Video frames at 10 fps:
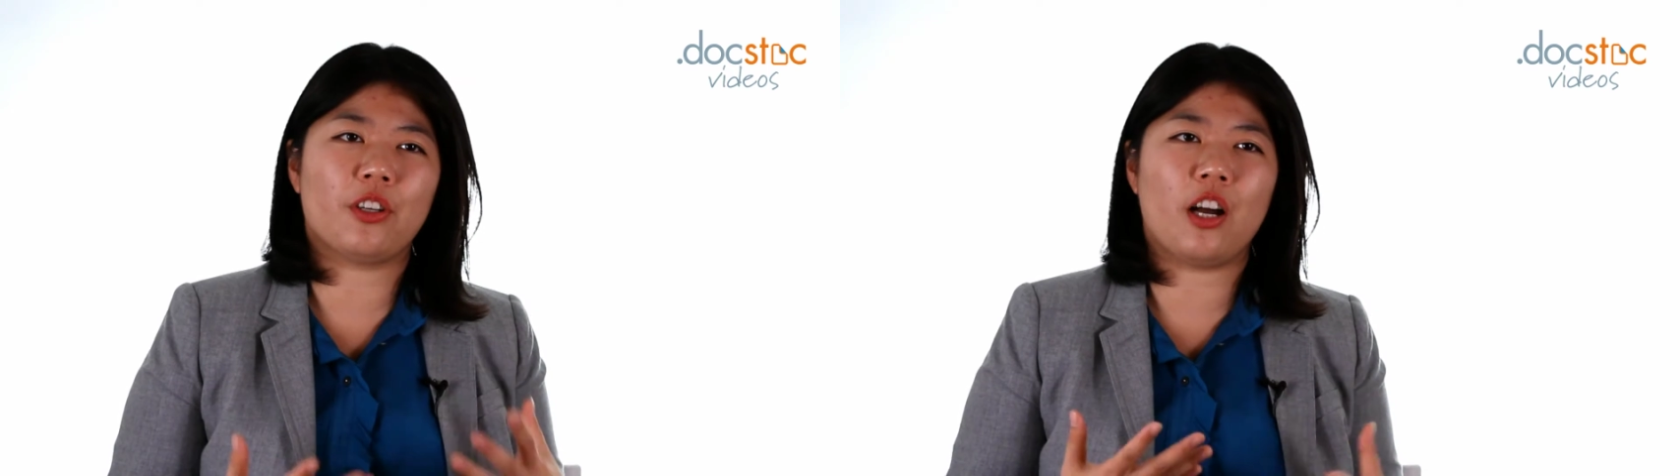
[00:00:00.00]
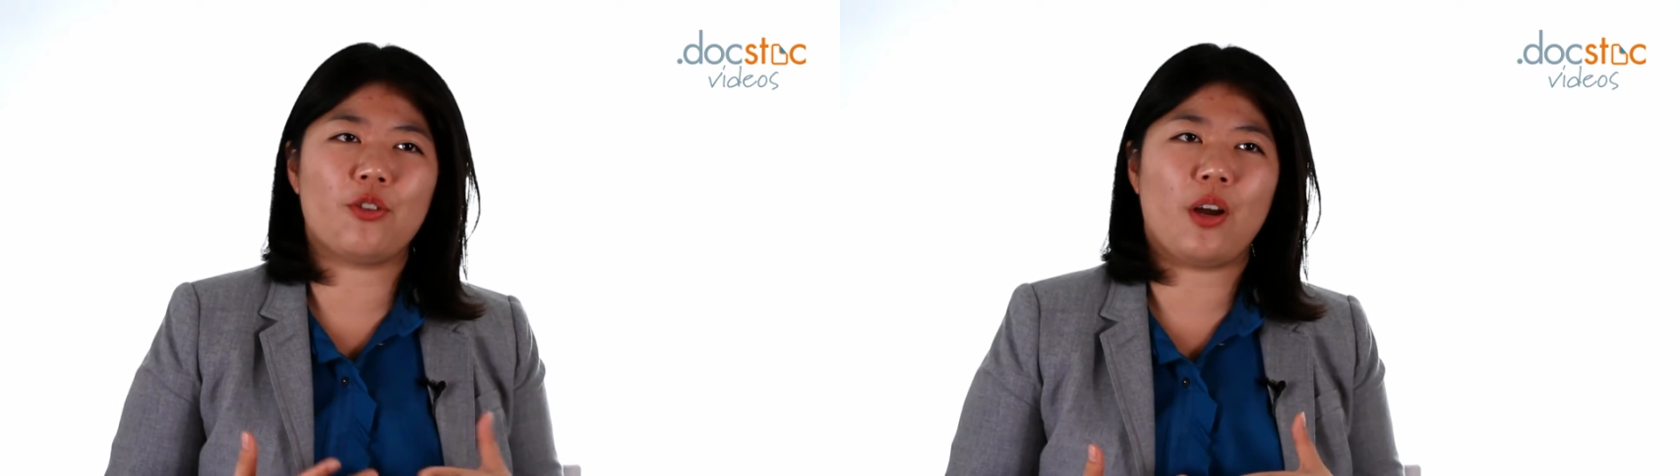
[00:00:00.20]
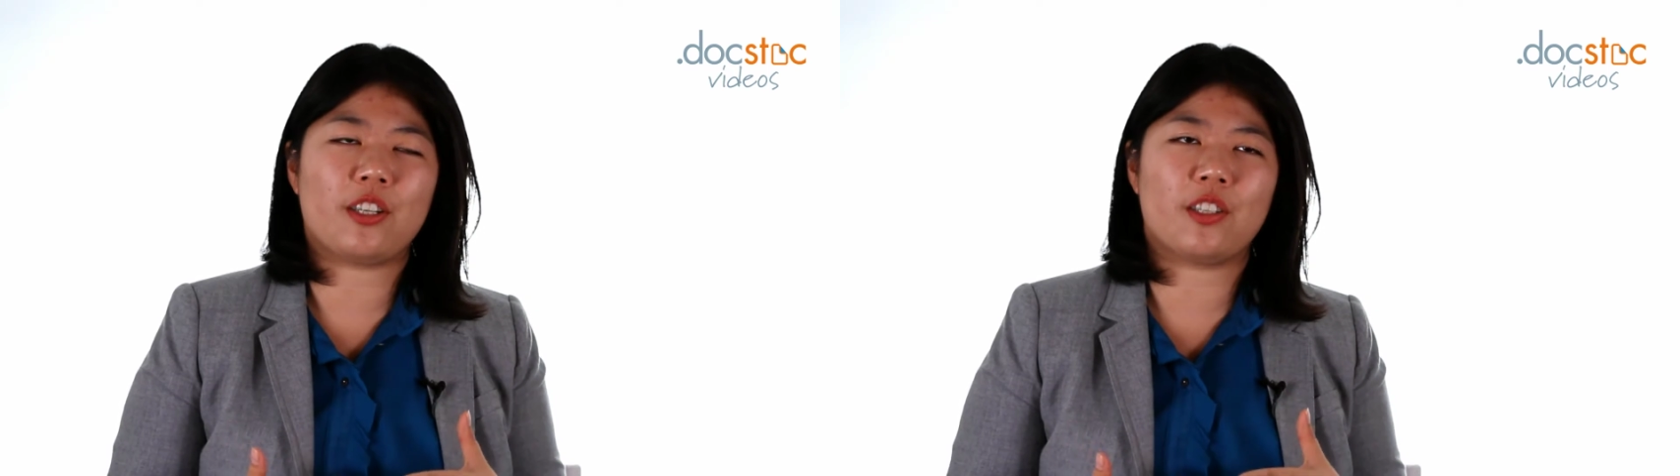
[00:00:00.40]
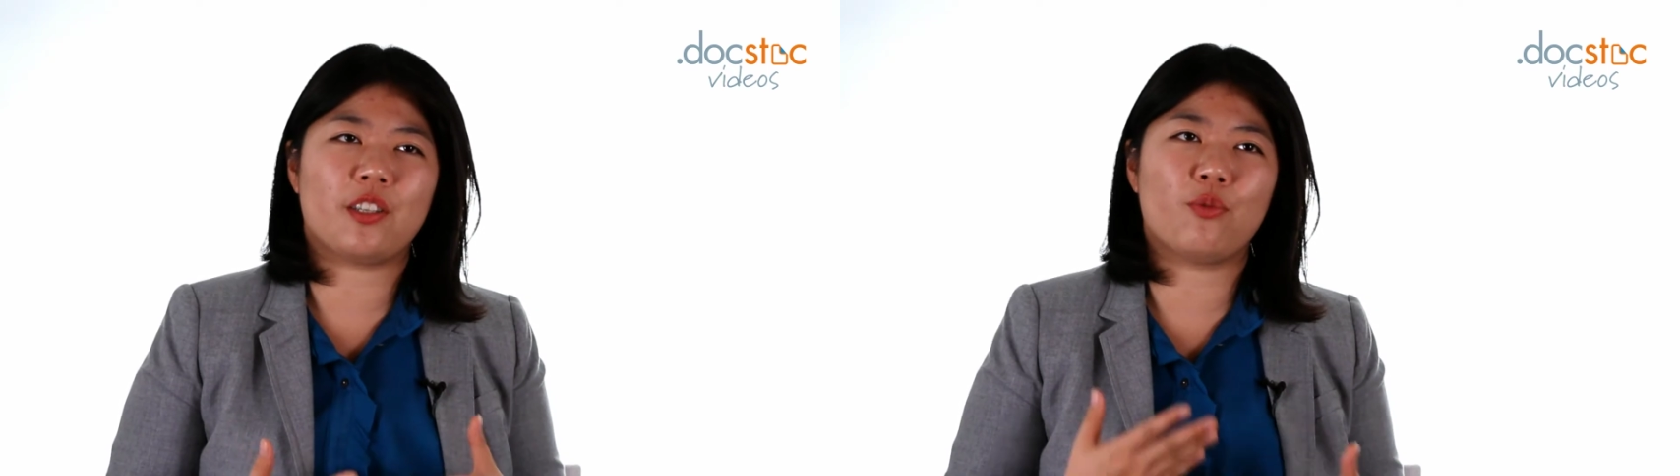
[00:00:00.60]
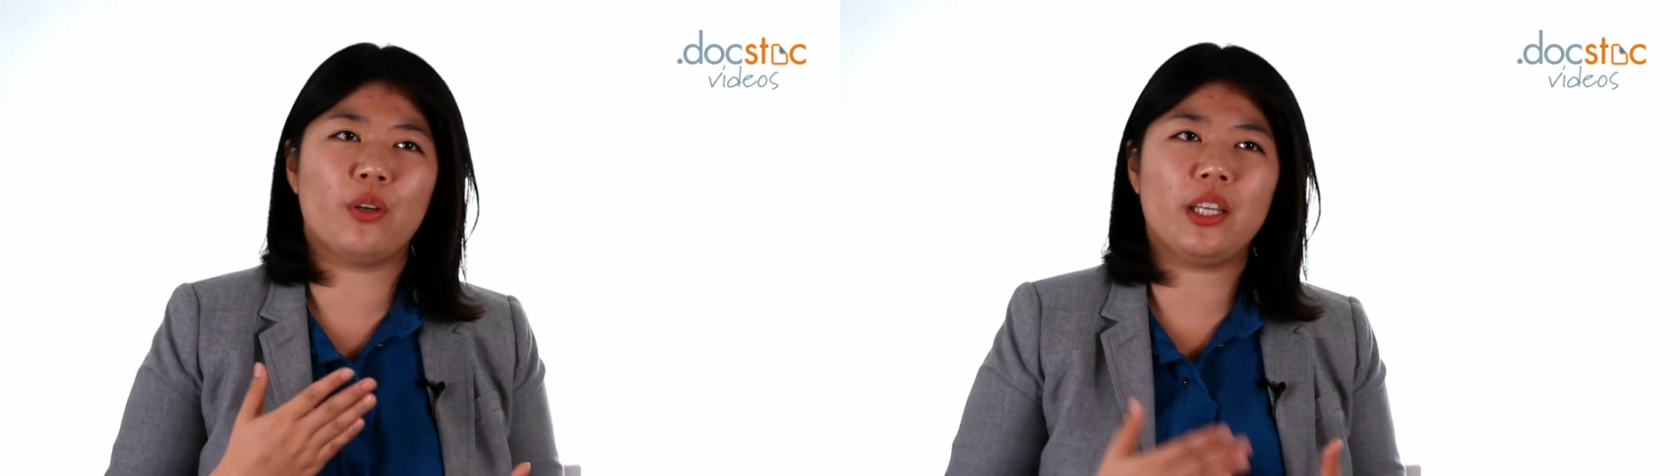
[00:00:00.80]
contractors,
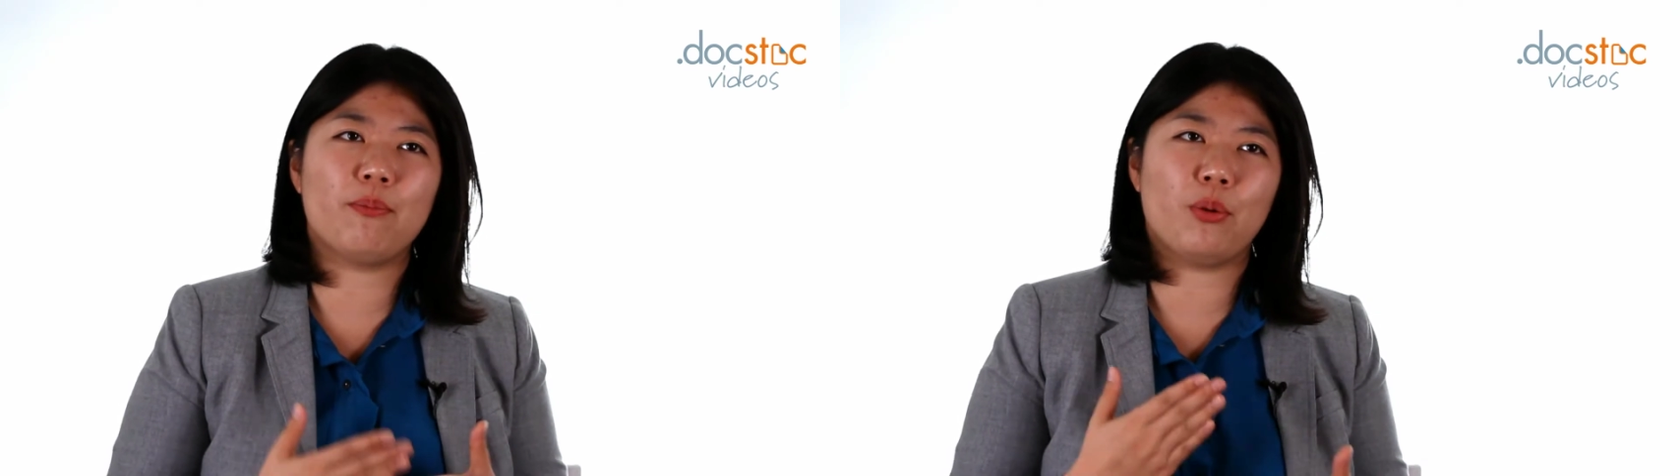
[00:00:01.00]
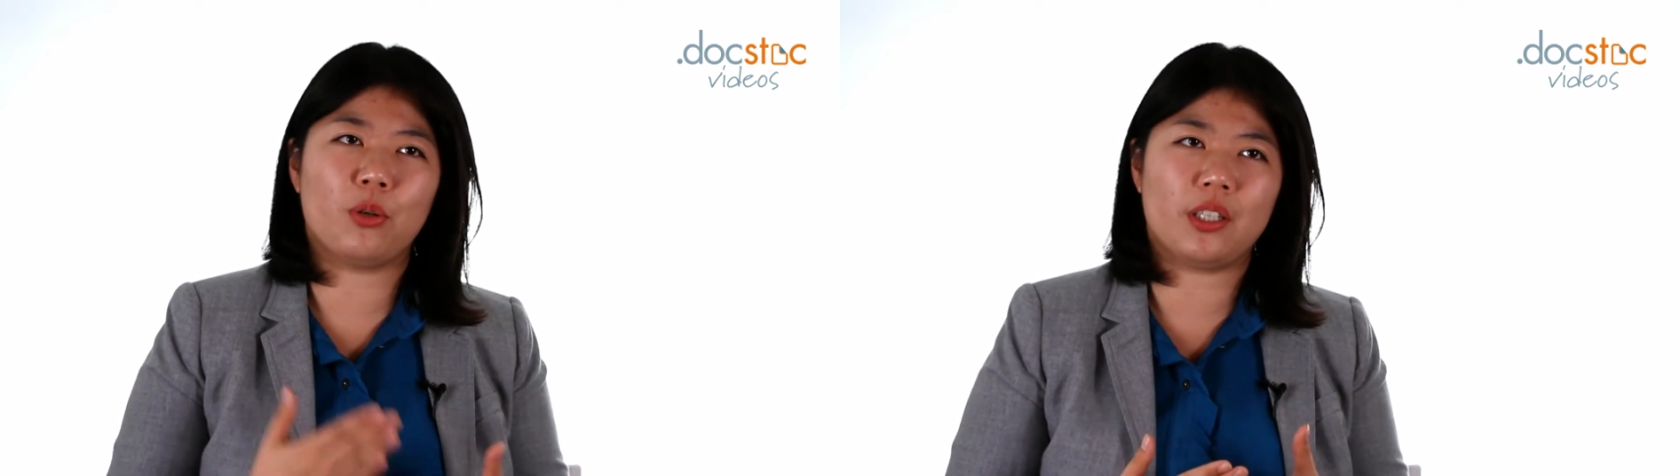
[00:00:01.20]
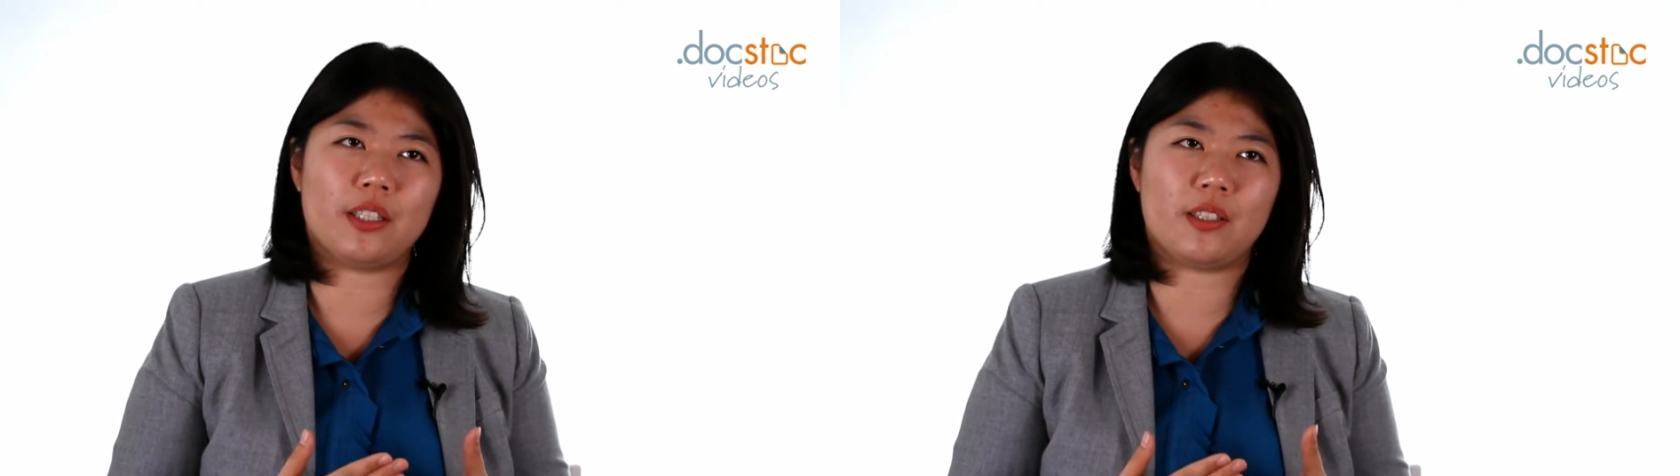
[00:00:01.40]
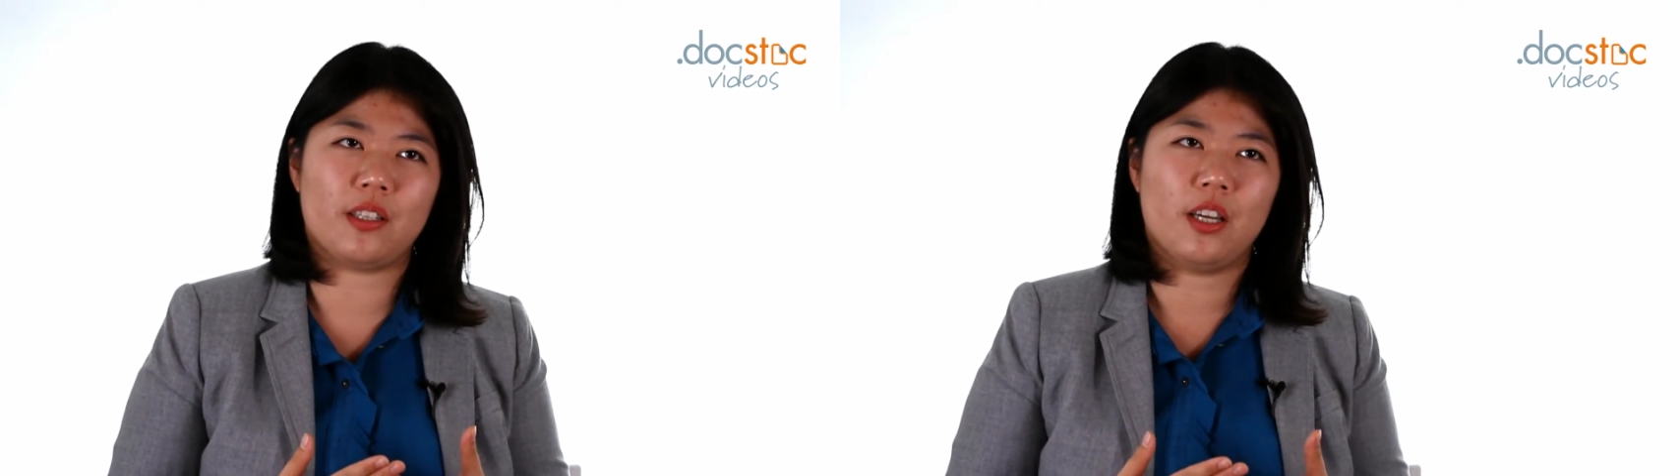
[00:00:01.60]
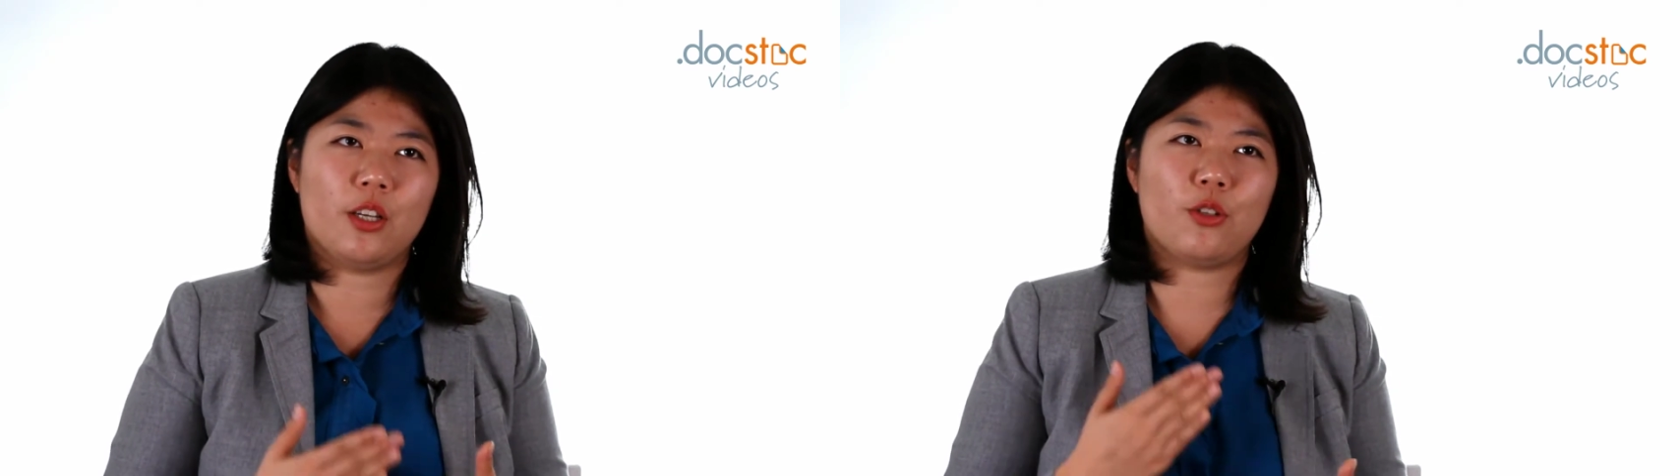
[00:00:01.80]
it's really important